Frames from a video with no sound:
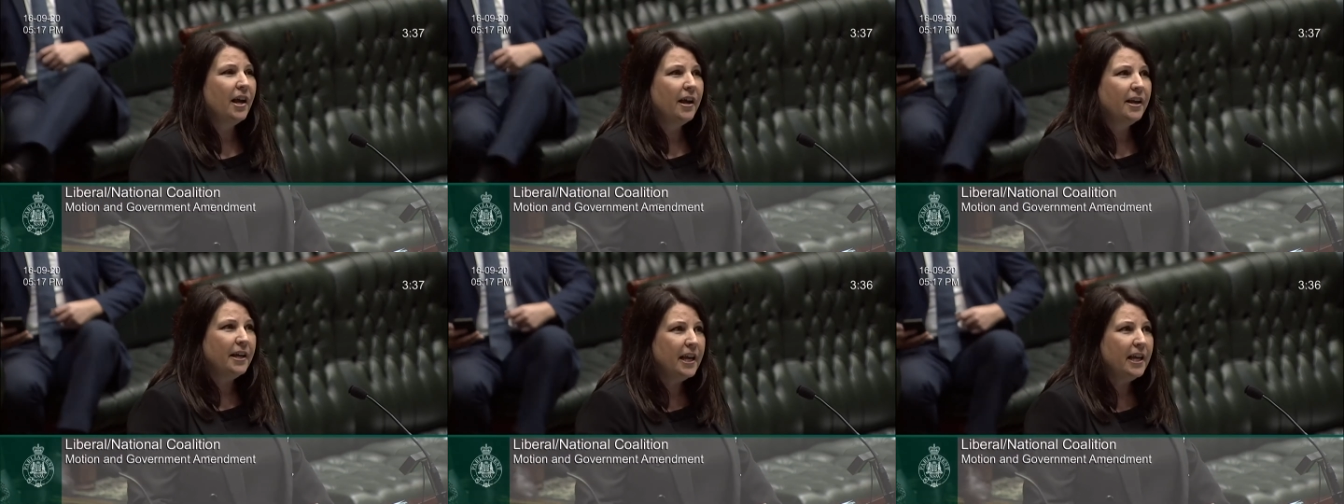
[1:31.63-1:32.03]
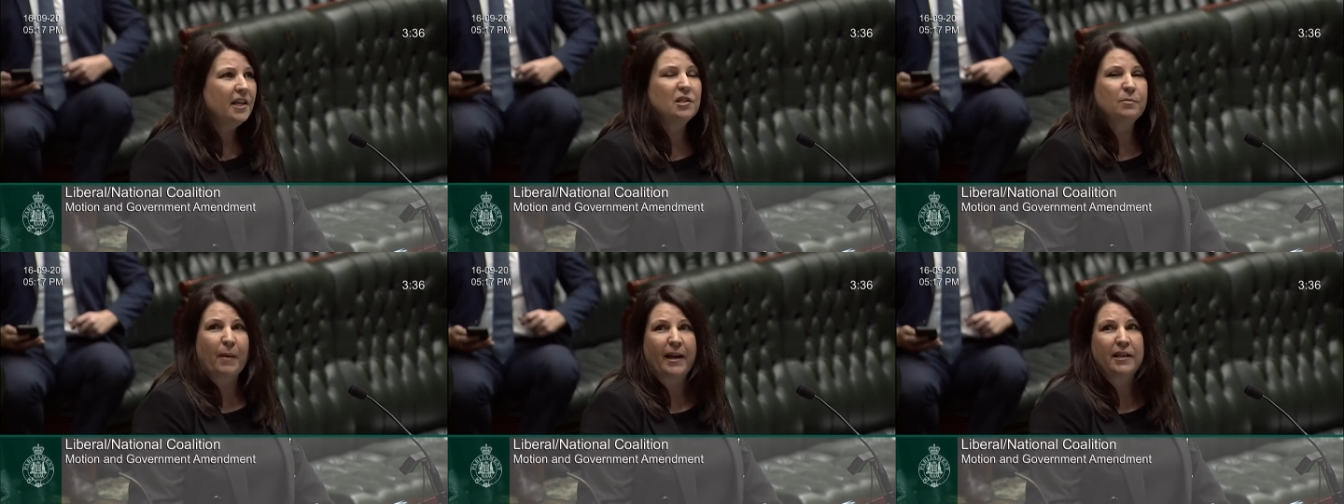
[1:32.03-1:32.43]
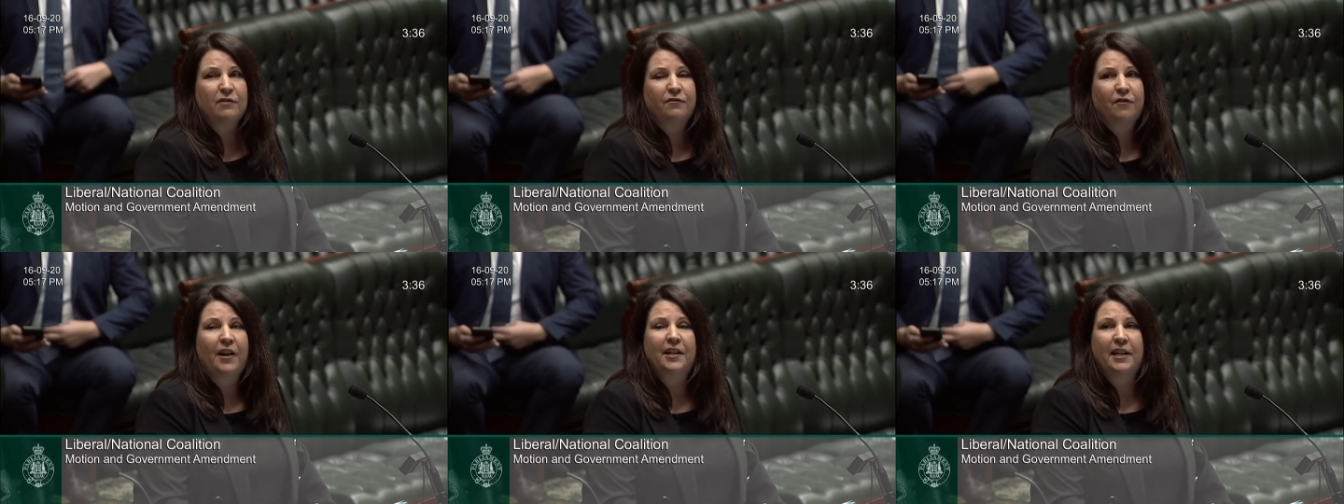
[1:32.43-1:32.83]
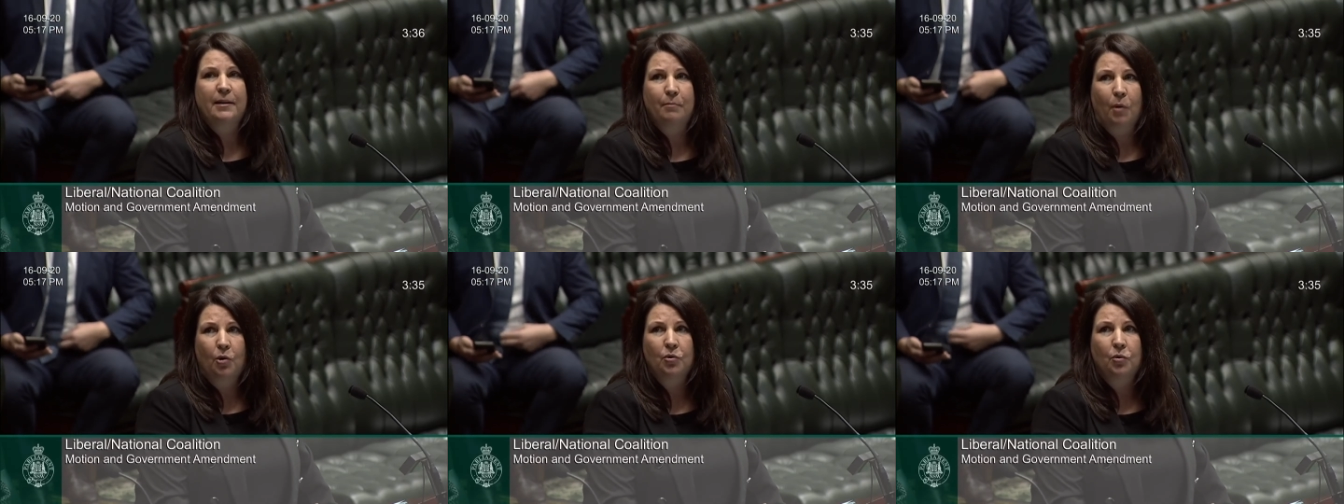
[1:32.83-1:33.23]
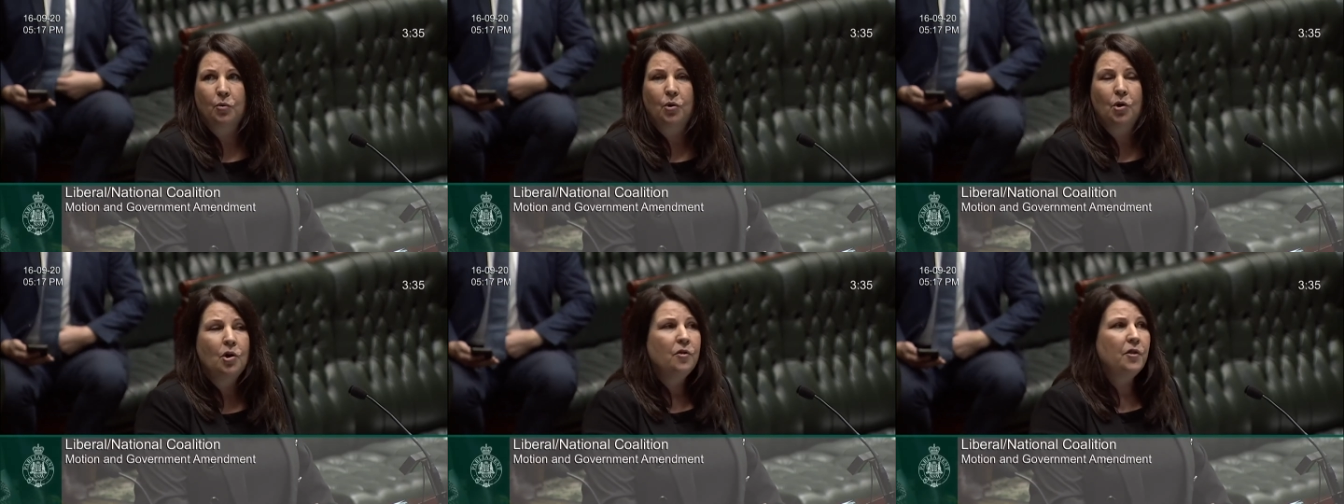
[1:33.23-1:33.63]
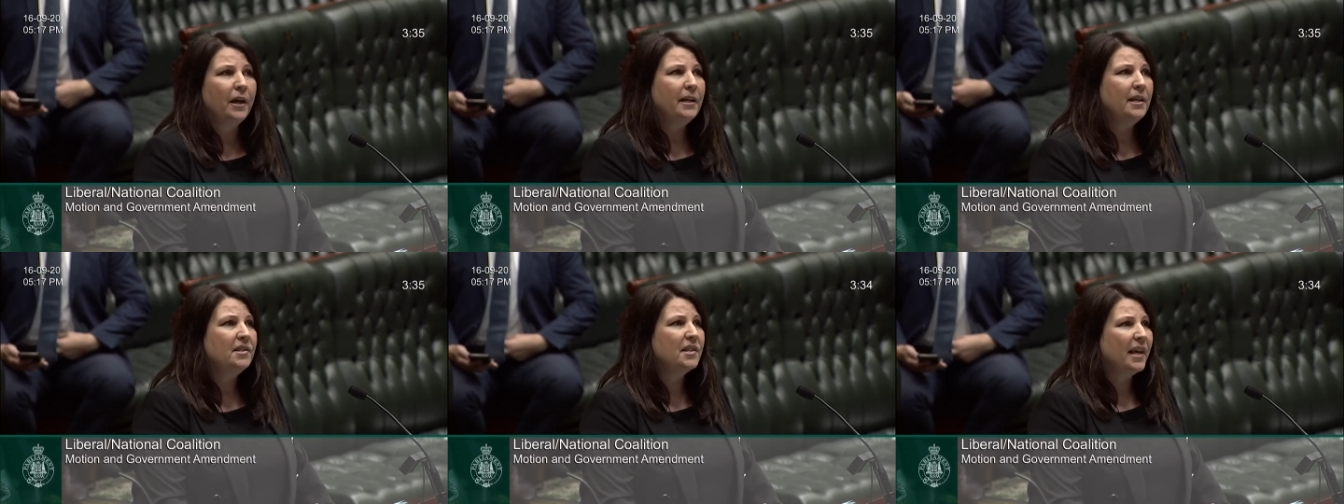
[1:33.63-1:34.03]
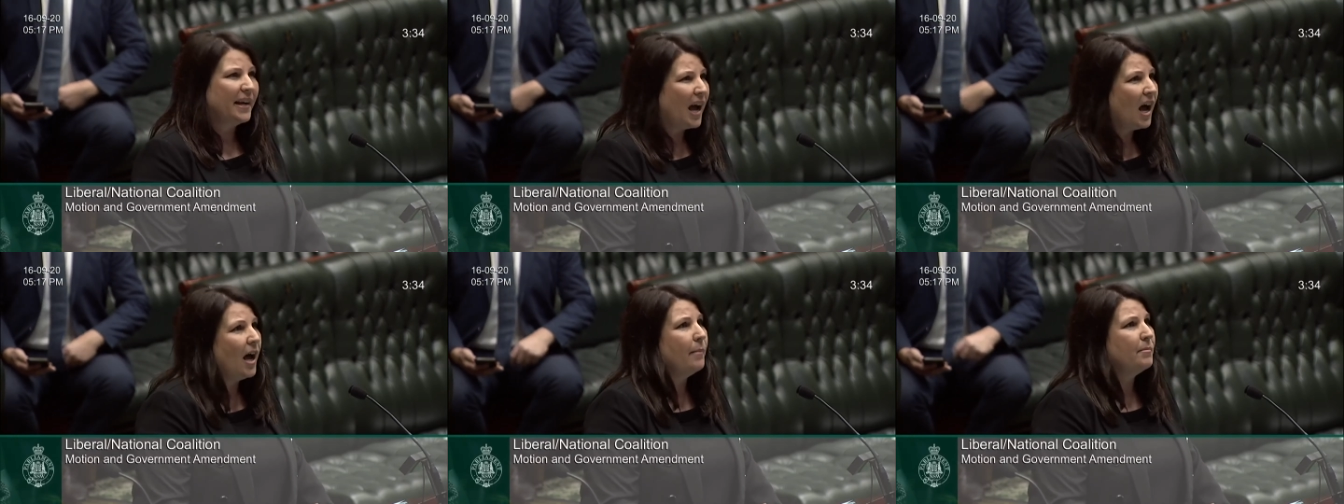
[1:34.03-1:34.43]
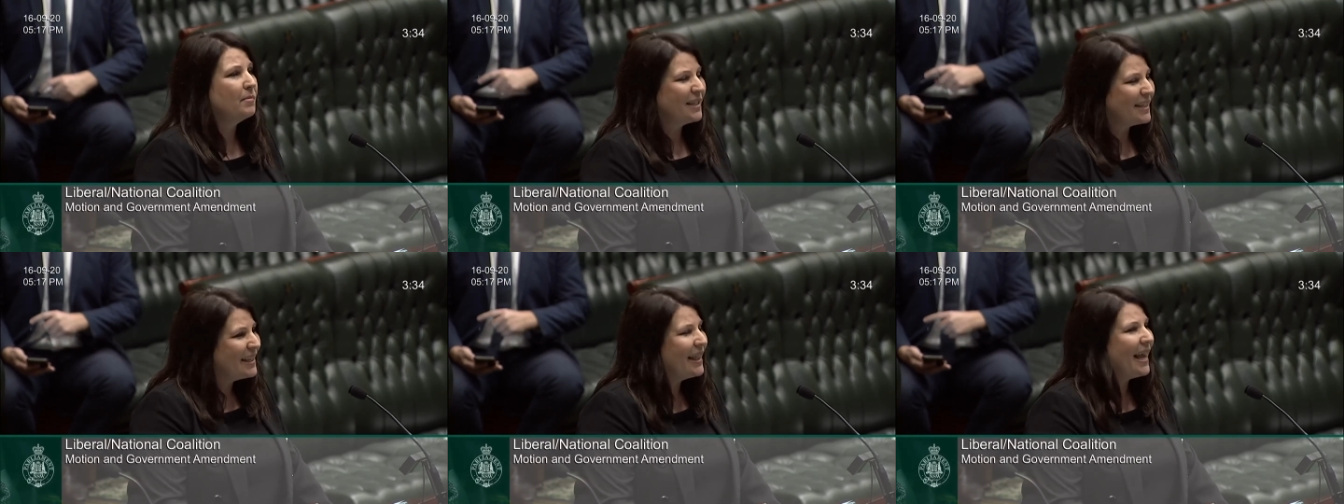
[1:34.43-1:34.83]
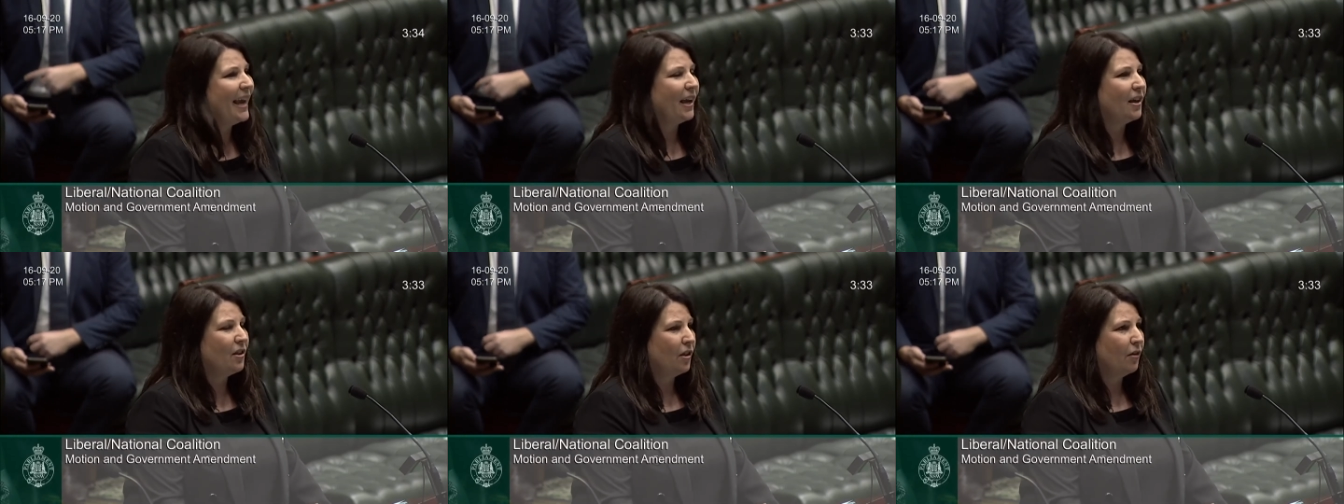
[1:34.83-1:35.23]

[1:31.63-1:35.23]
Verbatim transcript: needs based funding model that is at arm's length